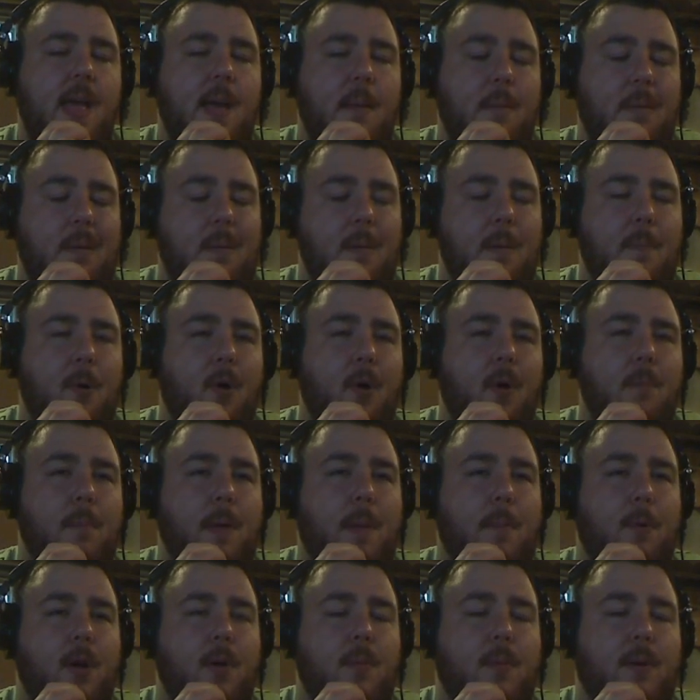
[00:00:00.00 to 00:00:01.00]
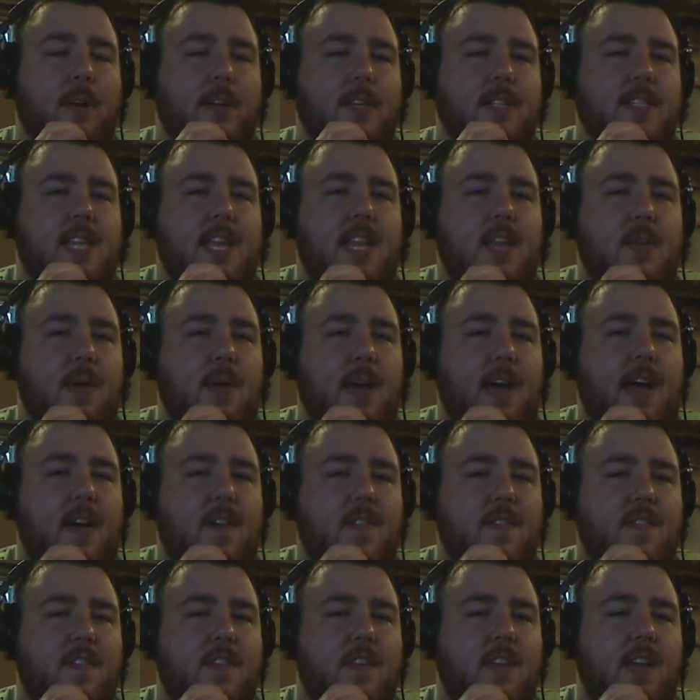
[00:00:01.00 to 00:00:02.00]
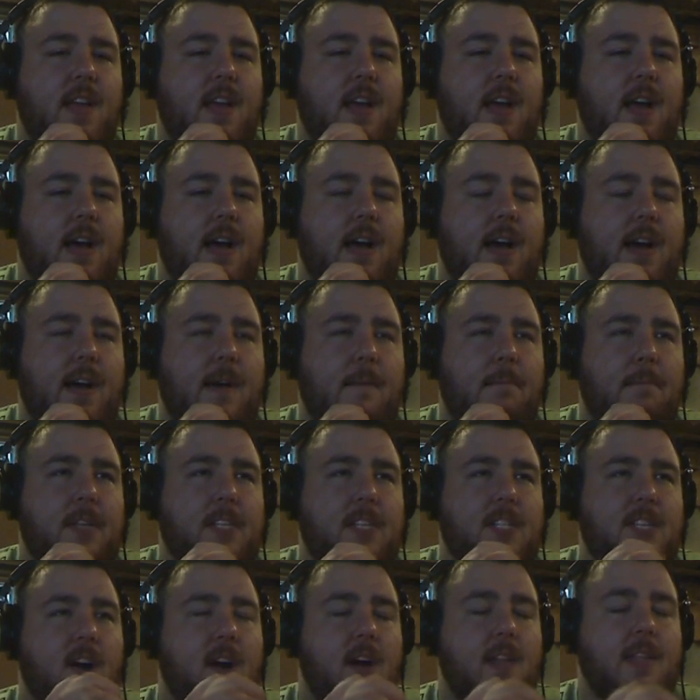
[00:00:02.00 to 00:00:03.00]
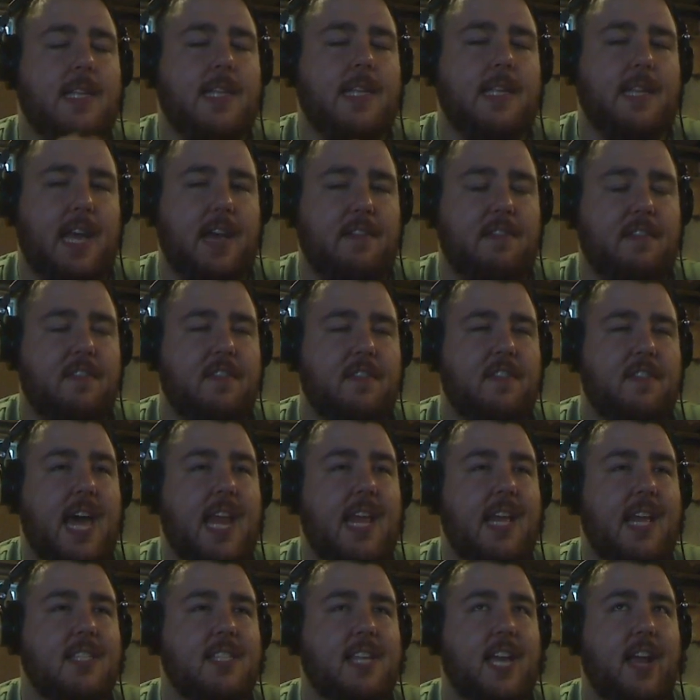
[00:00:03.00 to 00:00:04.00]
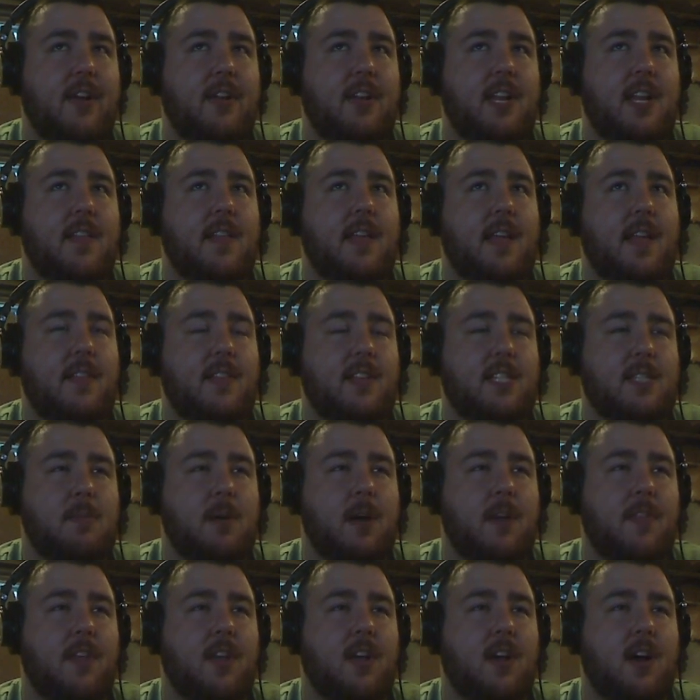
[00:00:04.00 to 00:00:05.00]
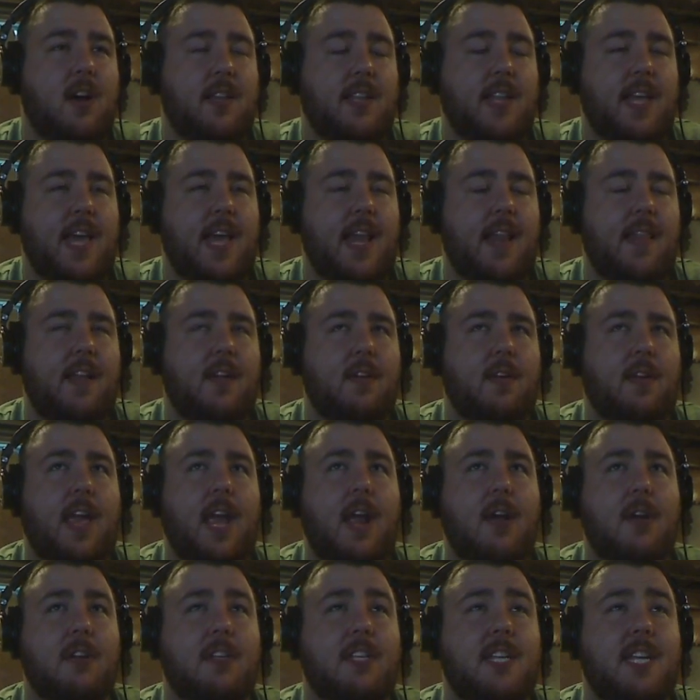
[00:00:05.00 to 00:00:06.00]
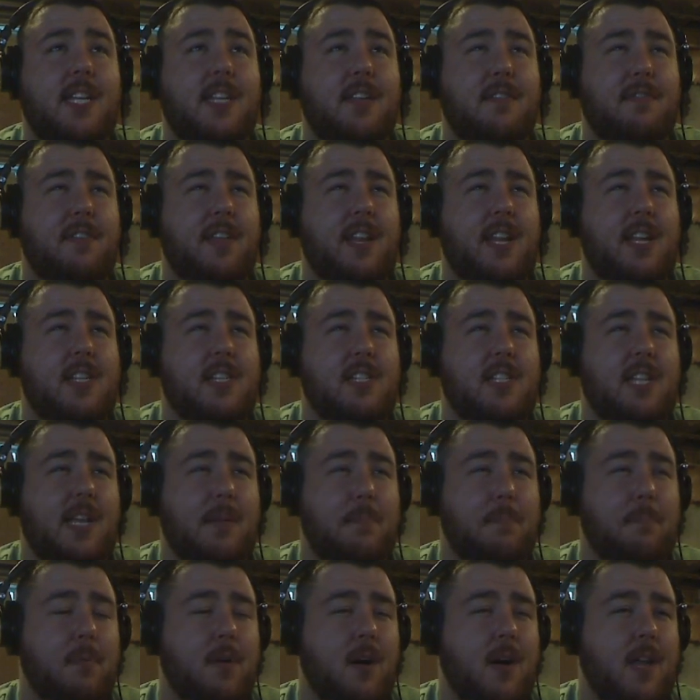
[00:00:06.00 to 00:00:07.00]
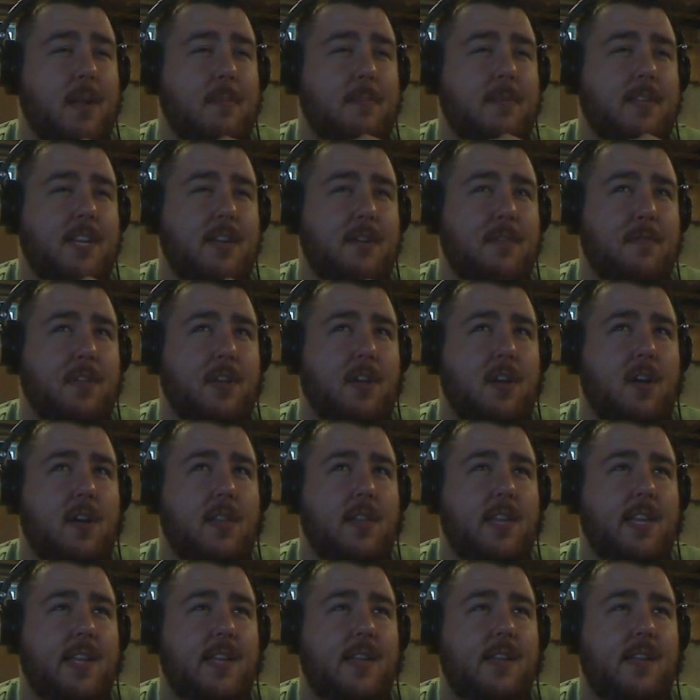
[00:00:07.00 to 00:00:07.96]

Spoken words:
But my point was that you have this gauntlet left, and Fnatic is guaranteed in the spot in the gauntlet, and they're guaranteed to finish like bottom tier of the gauntlet,